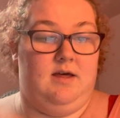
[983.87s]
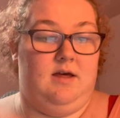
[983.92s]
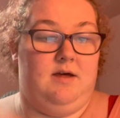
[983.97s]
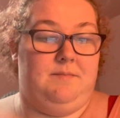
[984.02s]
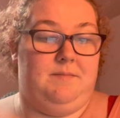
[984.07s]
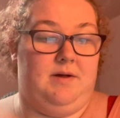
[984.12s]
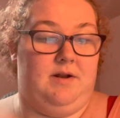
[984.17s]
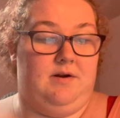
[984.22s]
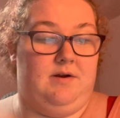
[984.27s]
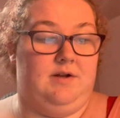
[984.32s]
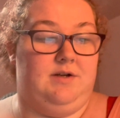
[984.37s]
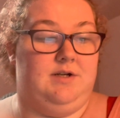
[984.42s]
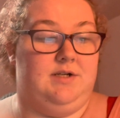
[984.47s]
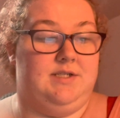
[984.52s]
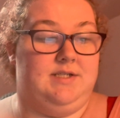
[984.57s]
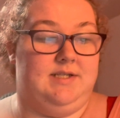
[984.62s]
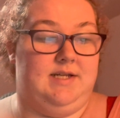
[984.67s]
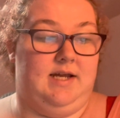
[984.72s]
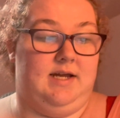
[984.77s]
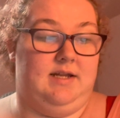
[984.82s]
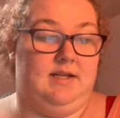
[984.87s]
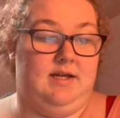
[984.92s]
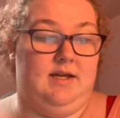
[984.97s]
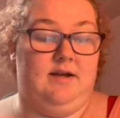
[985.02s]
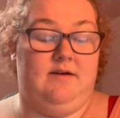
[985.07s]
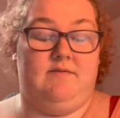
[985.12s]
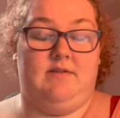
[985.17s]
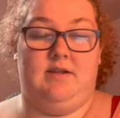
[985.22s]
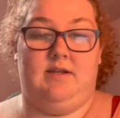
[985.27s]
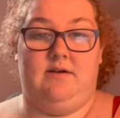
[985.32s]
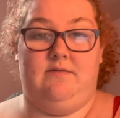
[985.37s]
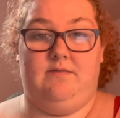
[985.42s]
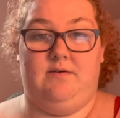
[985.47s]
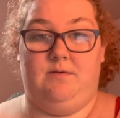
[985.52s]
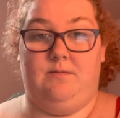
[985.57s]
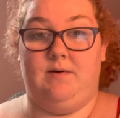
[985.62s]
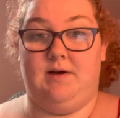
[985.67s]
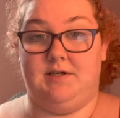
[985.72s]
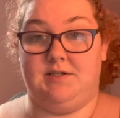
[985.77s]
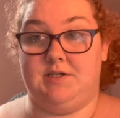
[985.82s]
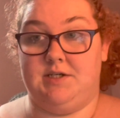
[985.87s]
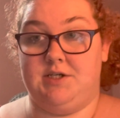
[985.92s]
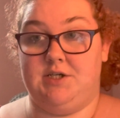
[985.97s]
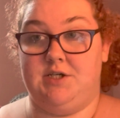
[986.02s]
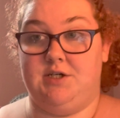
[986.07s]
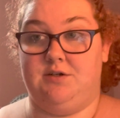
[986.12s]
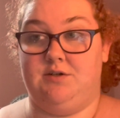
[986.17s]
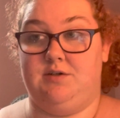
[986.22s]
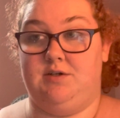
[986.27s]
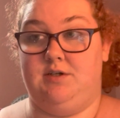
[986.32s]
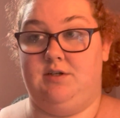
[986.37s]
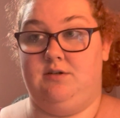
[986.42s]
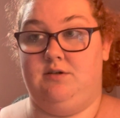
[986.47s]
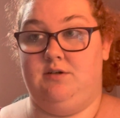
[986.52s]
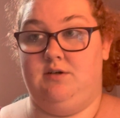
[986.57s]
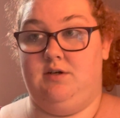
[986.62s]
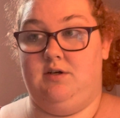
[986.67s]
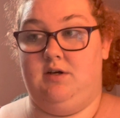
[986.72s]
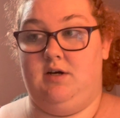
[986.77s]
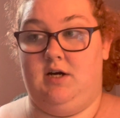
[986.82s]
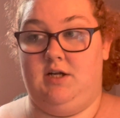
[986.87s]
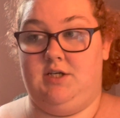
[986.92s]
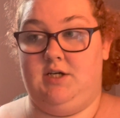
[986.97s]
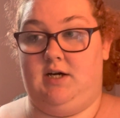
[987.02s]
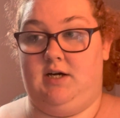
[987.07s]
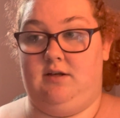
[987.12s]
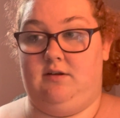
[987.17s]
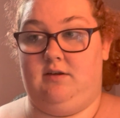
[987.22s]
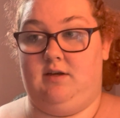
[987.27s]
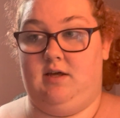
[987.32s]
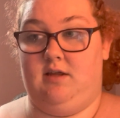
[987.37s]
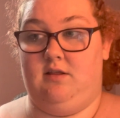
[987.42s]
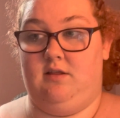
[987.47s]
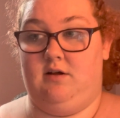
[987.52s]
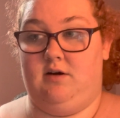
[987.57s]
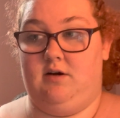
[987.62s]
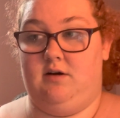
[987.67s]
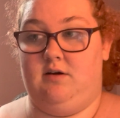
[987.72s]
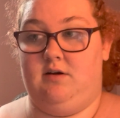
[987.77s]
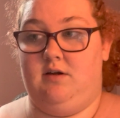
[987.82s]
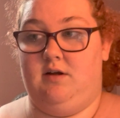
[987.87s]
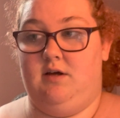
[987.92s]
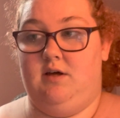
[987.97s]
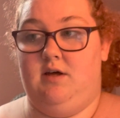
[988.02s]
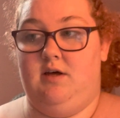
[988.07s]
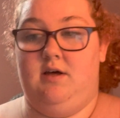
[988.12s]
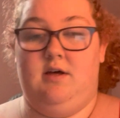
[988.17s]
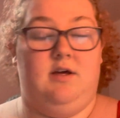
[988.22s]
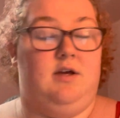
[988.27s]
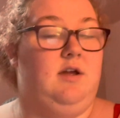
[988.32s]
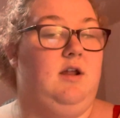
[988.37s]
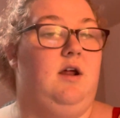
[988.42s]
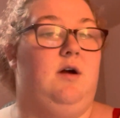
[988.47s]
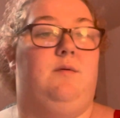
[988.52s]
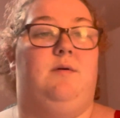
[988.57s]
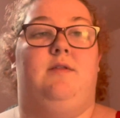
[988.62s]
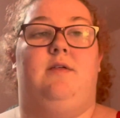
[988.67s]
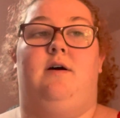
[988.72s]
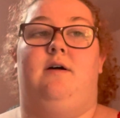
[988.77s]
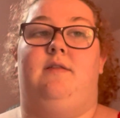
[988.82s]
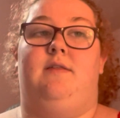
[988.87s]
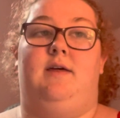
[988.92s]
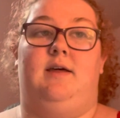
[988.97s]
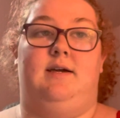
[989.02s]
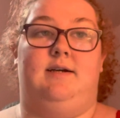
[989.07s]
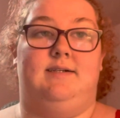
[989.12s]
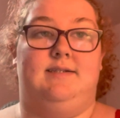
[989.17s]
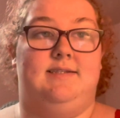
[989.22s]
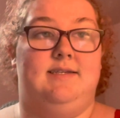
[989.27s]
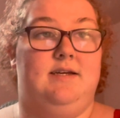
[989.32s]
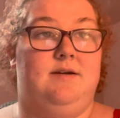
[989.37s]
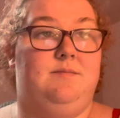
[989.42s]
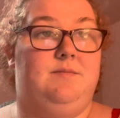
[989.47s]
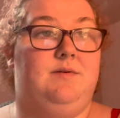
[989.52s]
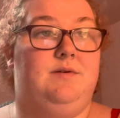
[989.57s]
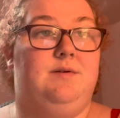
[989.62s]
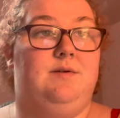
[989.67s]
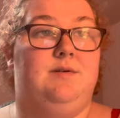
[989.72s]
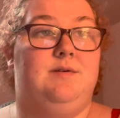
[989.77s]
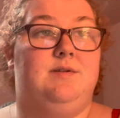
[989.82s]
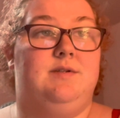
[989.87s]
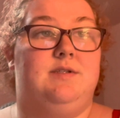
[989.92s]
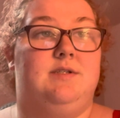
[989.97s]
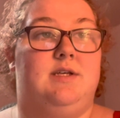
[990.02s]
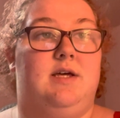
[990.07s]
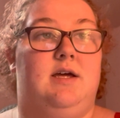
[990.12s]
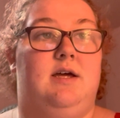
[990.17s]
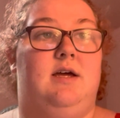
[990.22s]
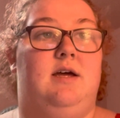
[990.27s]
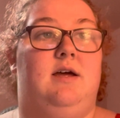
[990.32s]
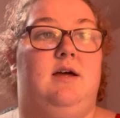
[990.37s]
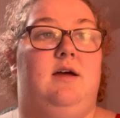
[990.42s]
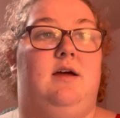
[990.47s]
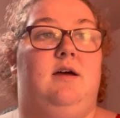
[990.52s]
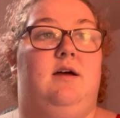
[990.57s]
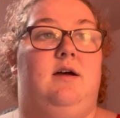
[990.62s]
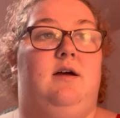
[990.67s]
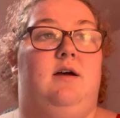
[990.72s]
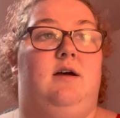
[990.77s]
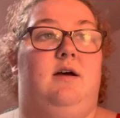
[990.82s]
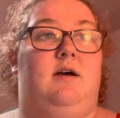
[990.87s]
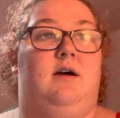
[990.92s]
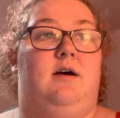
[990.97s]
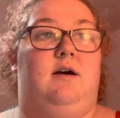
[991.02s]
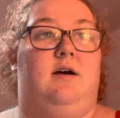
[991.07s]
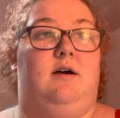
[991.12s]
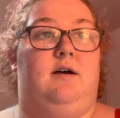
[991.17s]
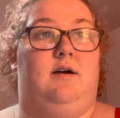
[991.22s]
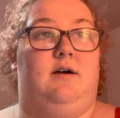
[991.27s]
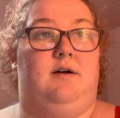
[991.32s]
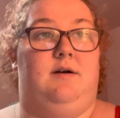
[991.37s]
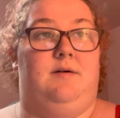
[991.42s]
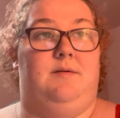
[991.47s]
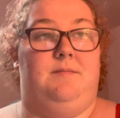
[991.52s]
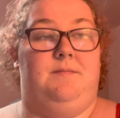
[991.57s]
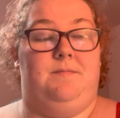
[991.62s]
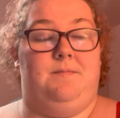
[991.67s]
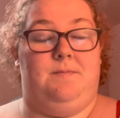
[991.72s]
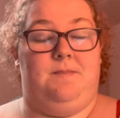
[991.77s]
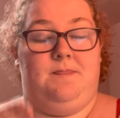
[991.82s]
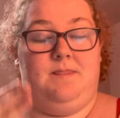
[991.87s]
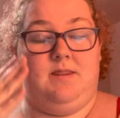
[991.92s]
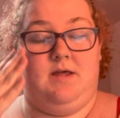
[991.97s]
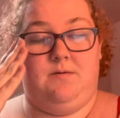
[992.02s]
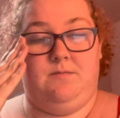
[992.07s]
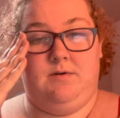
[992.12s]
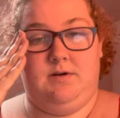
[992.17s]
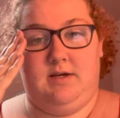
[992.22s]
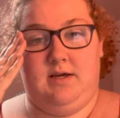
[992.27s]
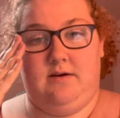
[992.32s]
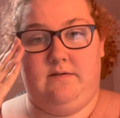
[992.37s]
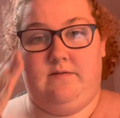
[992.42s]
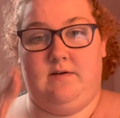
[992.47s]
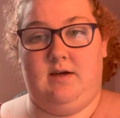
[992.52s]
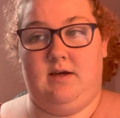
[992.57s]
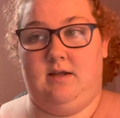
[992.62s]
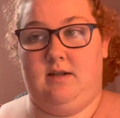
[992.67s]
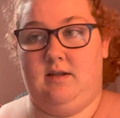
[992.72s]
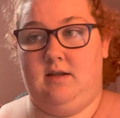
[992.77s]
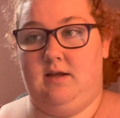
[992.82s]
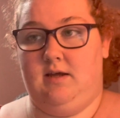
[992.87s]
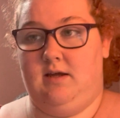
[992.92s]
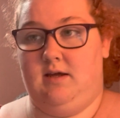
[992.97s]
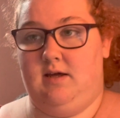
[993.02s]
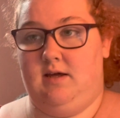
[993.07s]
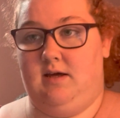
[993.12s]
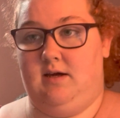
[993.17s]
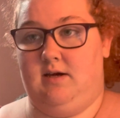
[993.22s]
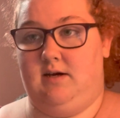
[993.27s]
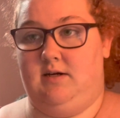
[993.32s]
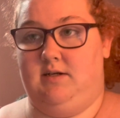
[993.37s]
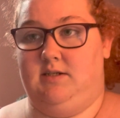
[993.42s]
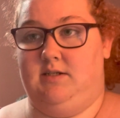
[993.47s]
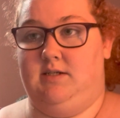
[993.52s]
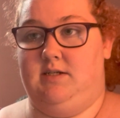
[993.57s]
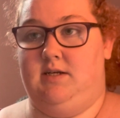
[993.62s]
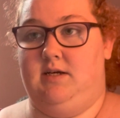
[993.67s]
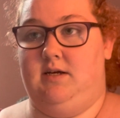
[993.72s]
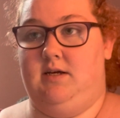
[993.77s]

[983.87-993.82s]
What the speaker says: understanding of the different ways that a child can learn. You know, with all the examples that were given, and